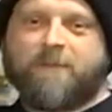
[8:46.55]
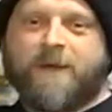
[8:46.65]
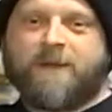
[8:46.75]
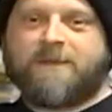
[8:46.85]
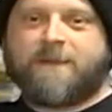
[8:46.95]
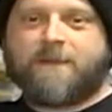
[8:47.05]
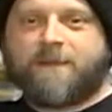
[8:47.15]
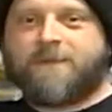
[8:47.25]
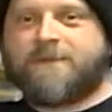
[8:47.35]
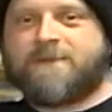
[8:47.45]
about
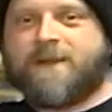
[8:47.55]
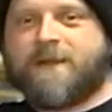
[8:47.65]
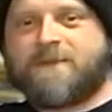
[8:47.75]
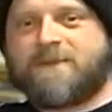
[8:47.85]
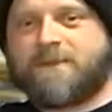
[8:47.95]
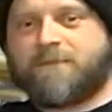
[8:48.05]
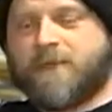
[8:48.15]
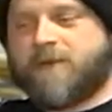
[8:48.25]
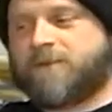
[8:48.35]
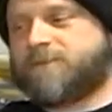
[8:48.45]
Derek and sad to see him
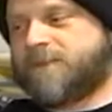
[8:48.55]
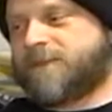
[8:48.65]
go.